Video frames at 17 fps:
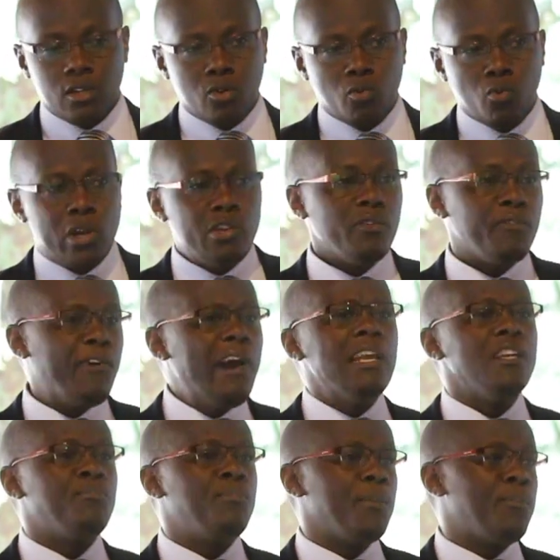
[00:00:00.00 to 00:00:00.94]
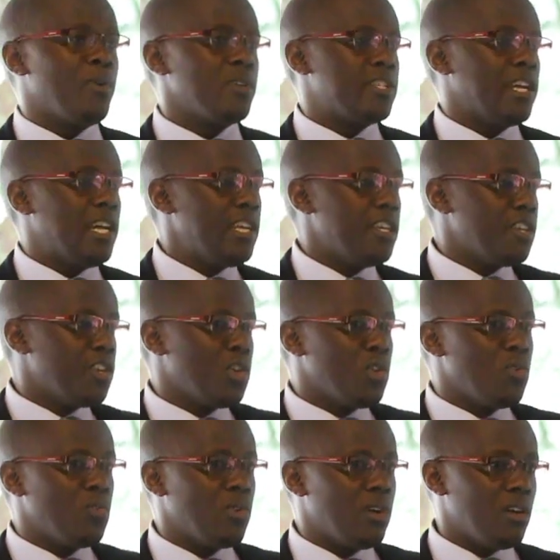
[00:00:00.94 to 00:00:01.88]
When you find people telling
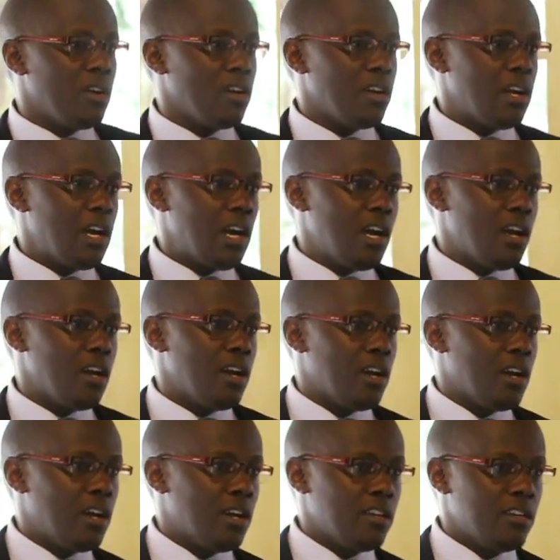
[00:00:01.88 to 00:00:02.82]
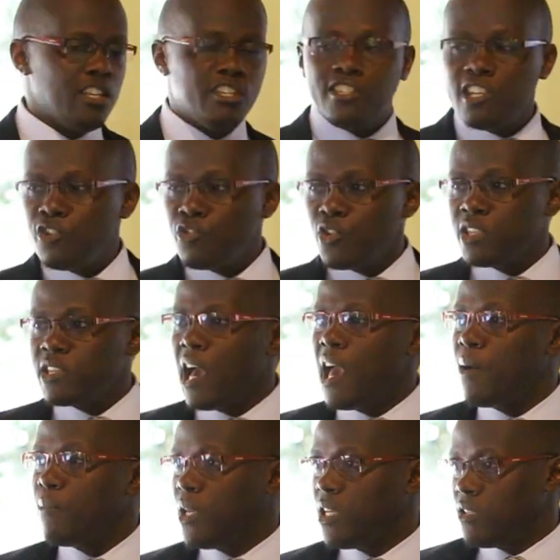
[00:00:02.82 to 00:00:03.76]
you he's in
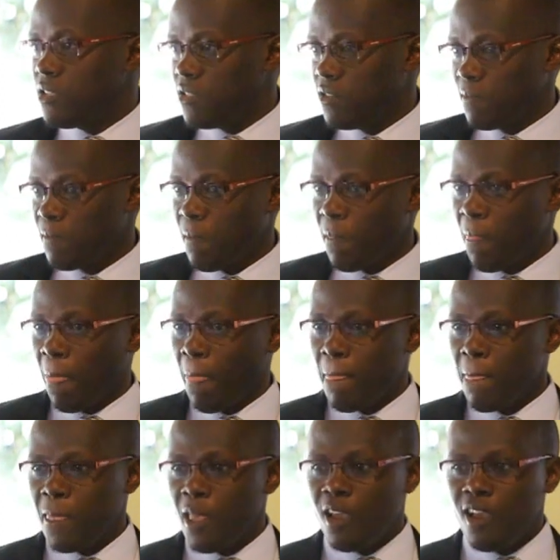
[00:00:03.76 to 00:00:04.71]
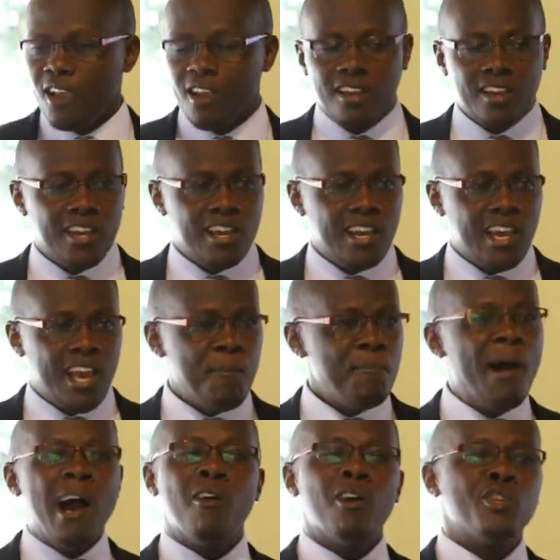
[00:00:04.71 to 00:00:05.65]
retirement, a
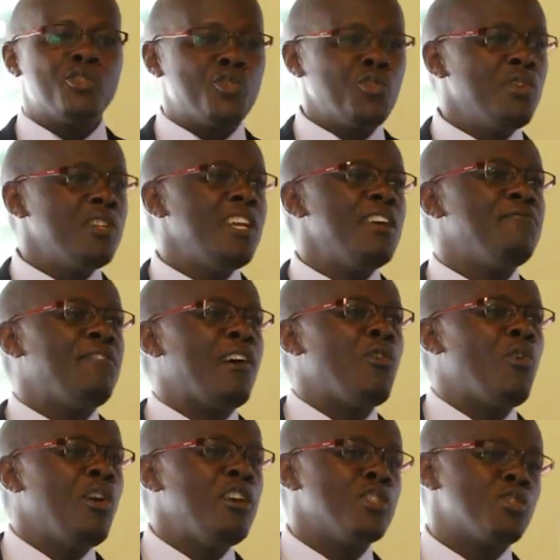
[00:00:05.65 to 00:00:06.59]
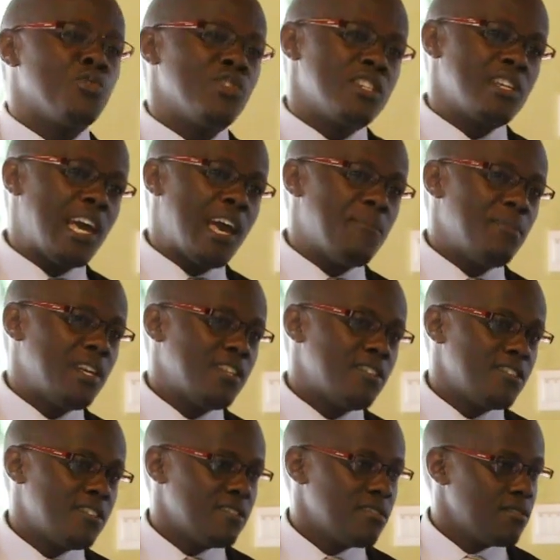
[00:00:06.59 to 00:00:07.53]
mango tree will never go into retirement
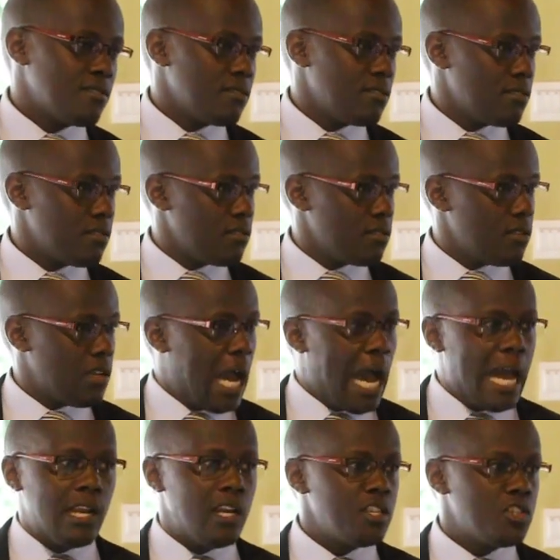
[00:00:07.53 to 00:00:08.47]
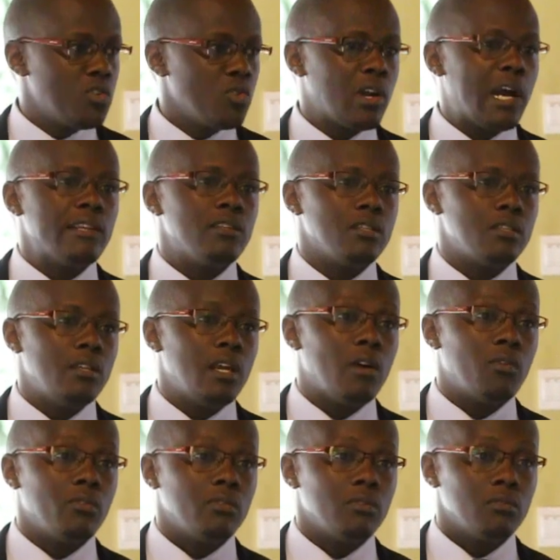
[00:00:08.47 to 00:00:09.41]
unless you cut it
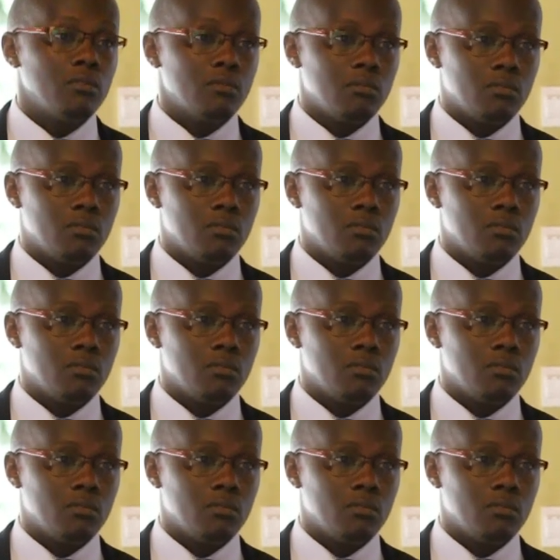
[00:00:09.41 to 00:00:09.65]
down.